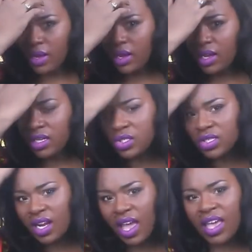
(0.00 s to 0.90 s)

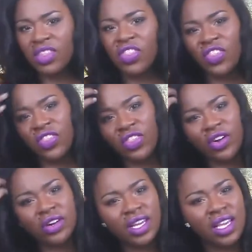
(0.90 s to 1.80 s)

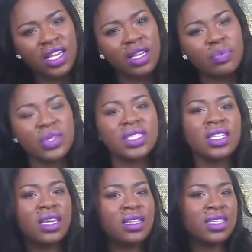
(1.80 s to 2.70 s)

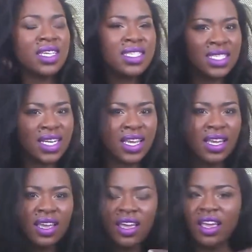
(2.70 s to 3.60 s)
130% density,
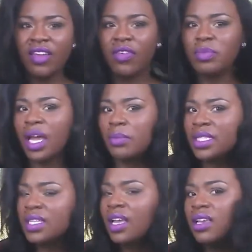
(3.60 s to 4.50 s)
if I'm not
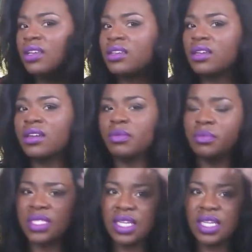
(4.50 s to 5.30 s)
mistaken. I